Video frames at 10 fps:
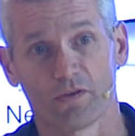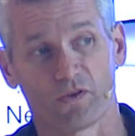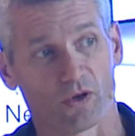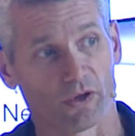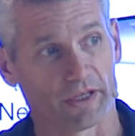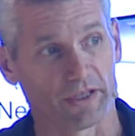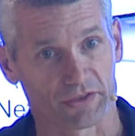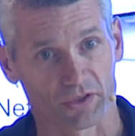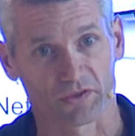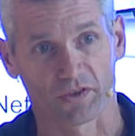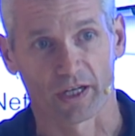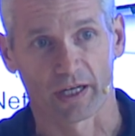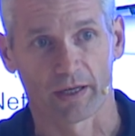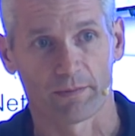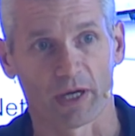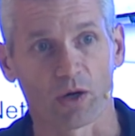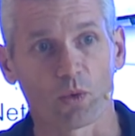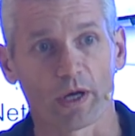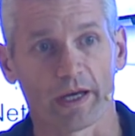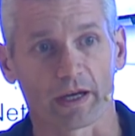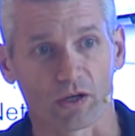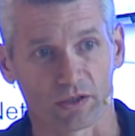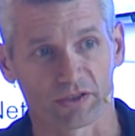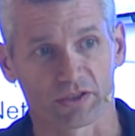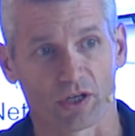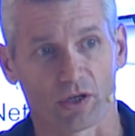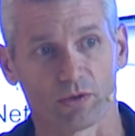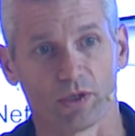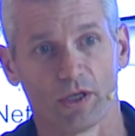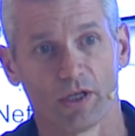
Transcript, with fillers: for the SourceFire malware console